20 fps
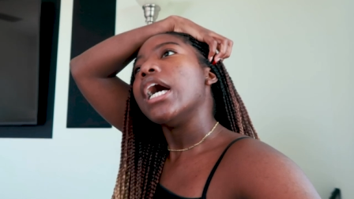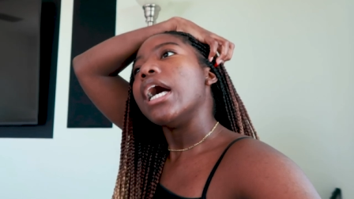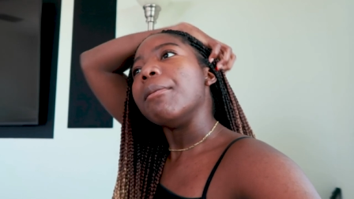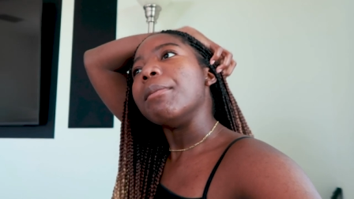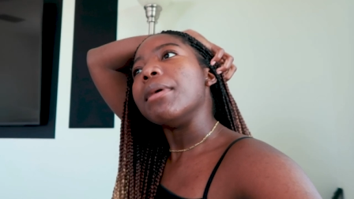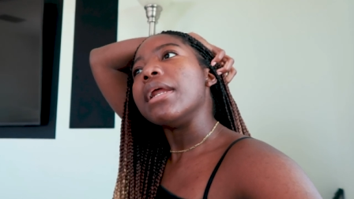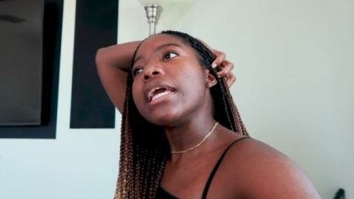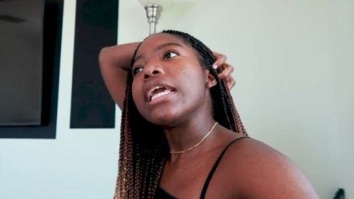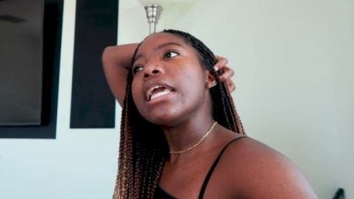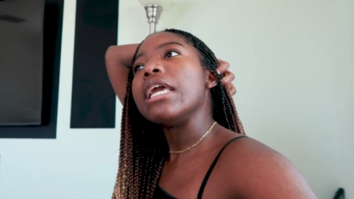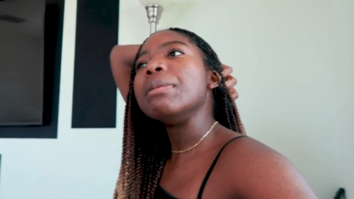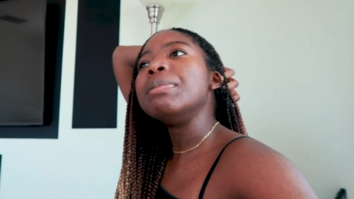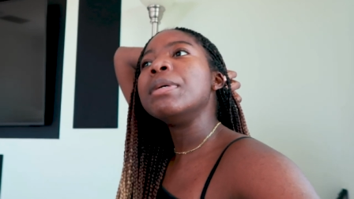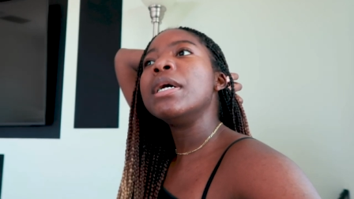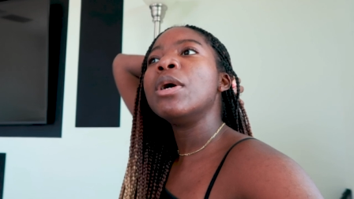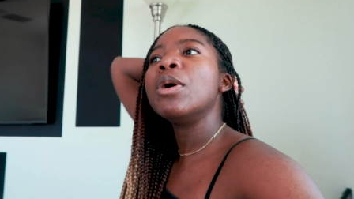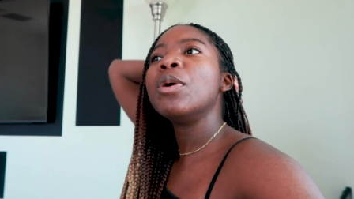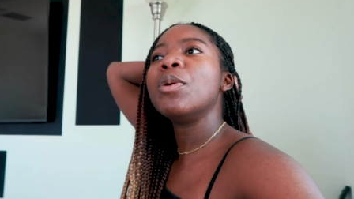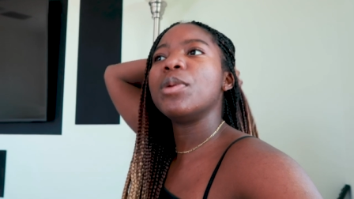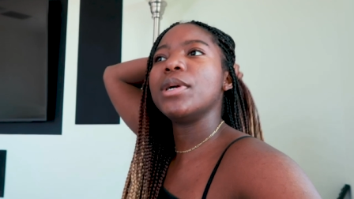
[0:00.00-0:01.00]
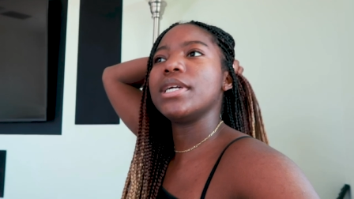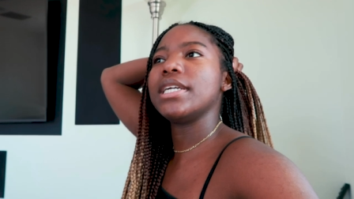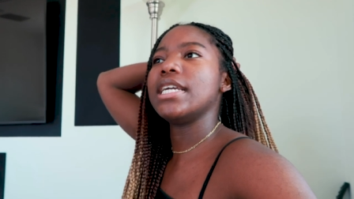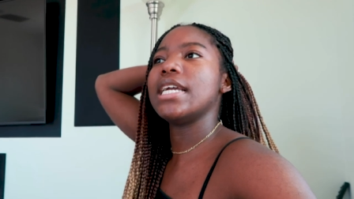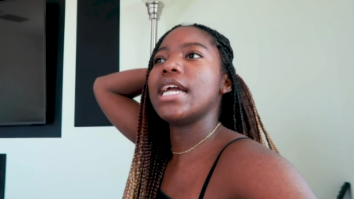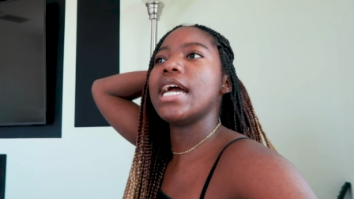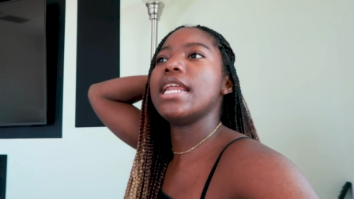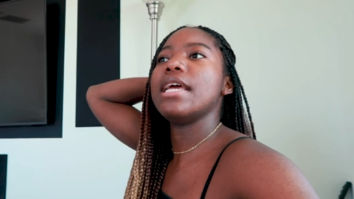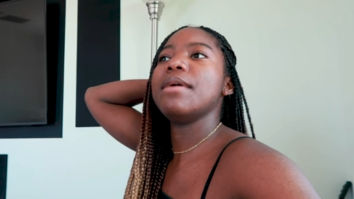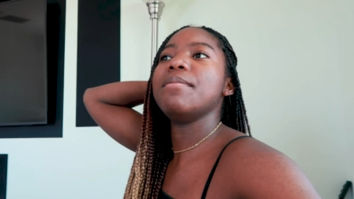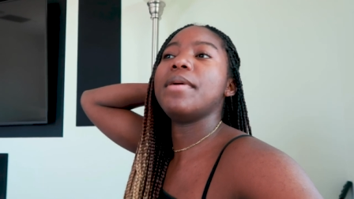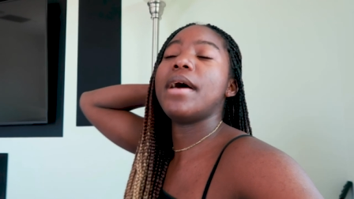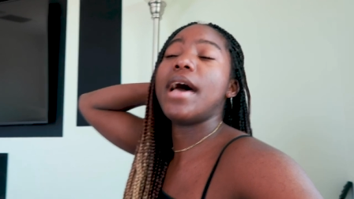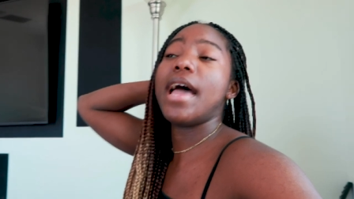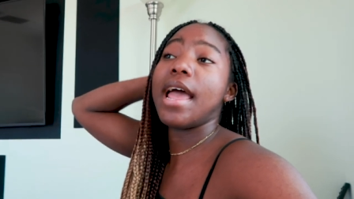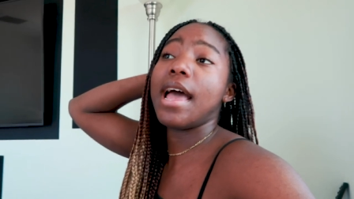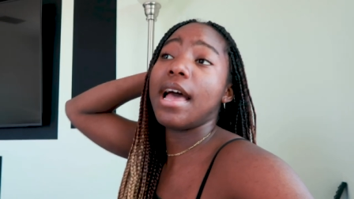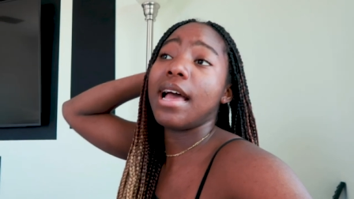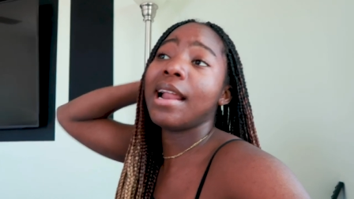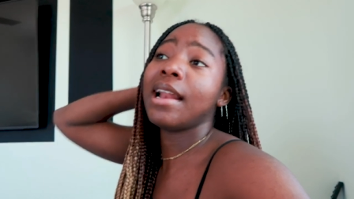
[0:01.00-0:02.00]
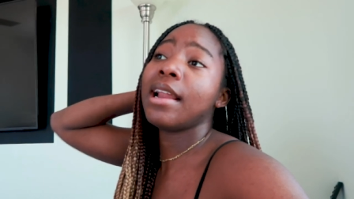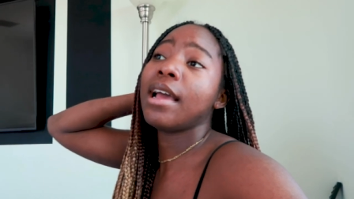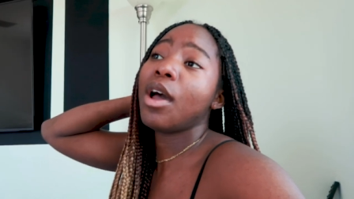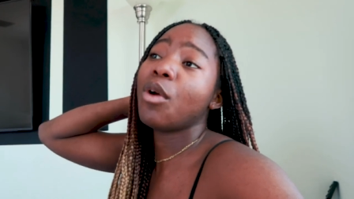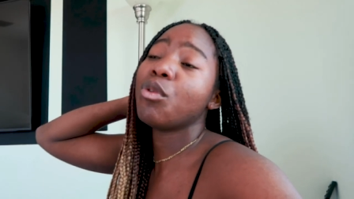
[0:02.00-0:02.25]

I'm gonna keep working at it but I had